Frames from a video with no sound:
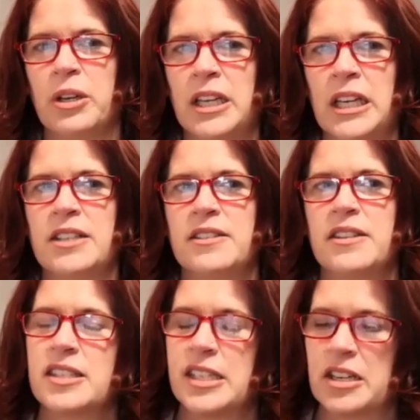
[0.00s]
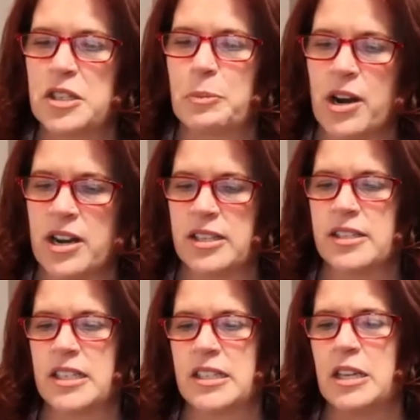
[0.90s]
really is. The sales
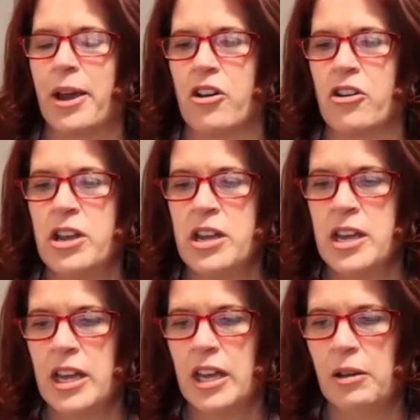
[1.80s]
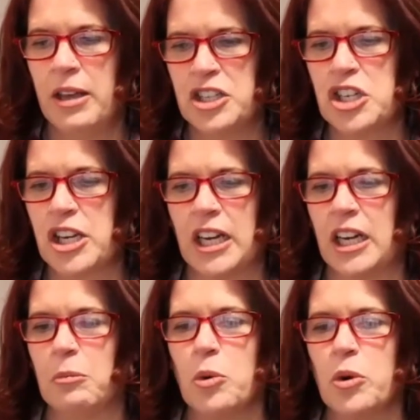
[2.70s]
process is about
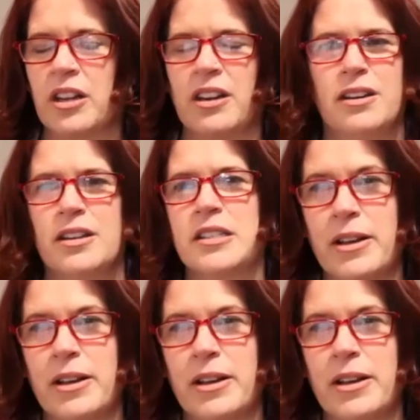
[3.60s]
educating more than it is